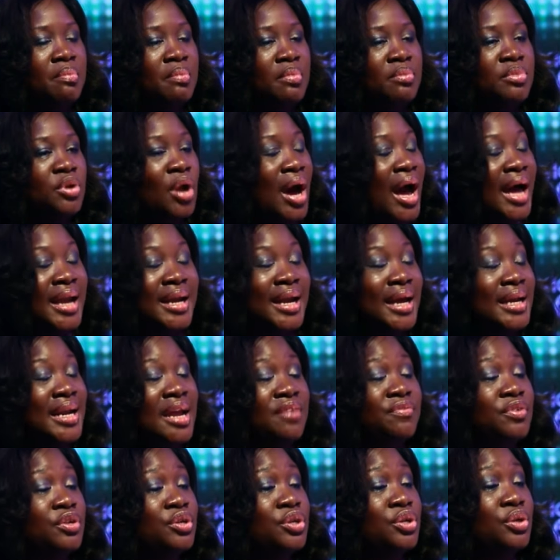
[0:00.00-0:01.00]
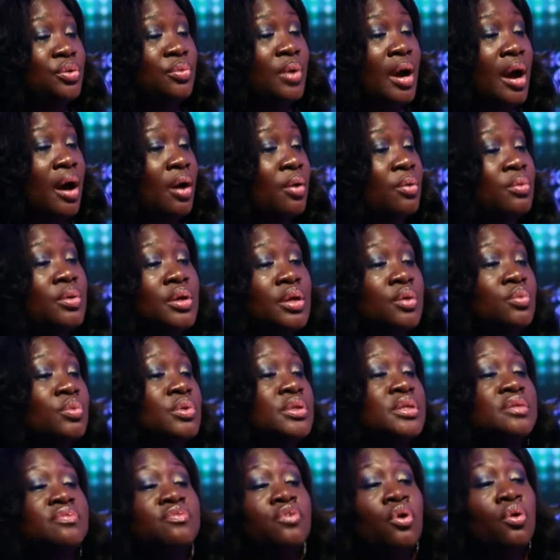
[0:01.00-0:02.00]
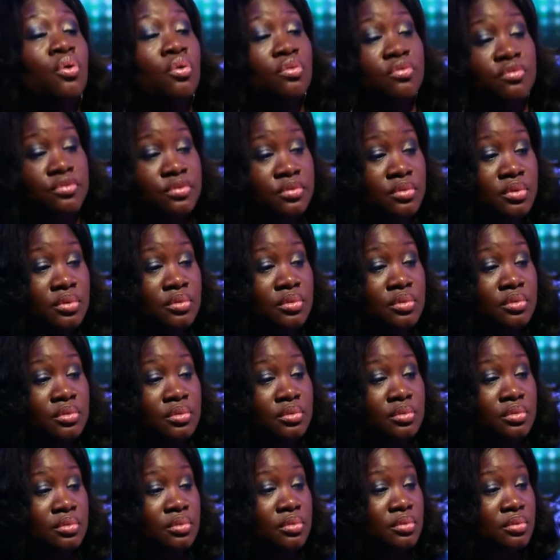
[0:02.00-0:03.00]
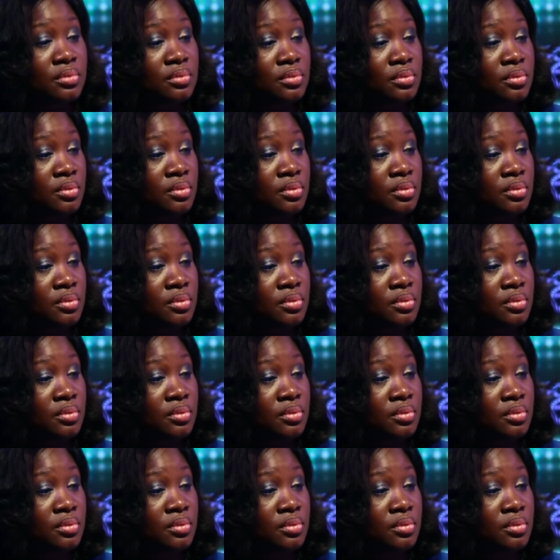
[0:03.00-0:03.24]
mm, and I never knew how it would evolve. No, did you